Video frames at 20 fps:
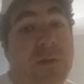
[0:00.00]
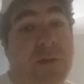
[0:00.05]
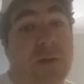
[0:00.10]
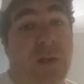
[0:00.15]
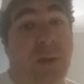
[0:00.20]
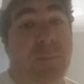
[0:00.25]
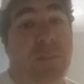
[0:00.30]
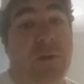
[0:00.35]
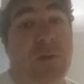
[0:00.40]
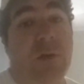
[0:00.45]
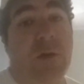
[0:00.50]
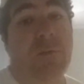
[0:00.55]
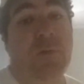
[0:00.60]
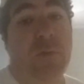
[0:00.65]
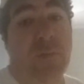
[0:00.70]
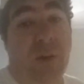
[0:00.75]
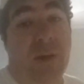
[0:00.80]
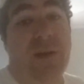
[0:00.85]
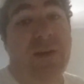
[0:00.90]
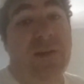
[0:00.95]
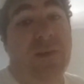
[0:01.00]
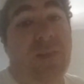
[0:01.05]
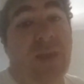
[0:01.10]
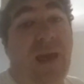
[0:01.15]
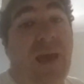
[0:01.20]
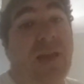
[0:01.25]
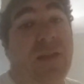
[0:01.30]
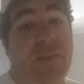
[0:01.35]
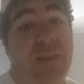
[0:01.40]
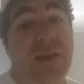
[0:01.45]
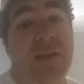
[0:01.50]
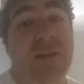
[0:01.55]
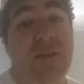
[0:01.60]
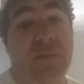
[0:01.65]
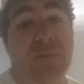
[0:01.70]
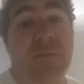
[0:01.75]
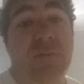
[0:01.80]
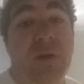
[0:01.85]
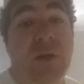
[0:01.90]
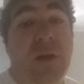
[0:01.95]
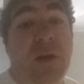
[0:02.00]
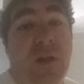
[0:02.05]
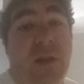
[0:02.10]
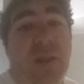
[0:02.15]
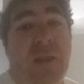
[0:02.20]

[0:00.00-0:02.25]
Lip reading: strip. So if you run into that, then